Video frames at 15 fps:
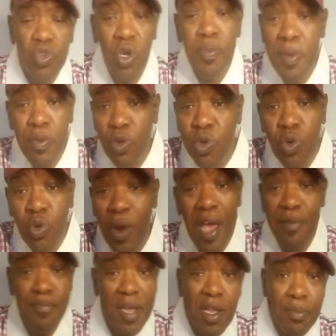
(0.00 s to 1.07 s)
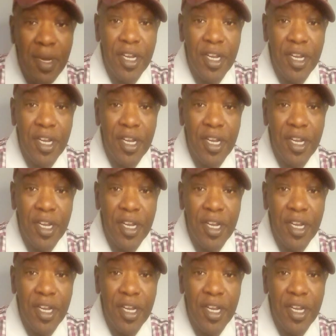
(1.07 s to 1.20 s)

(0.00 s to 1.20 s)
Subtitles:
Or people who don't have bail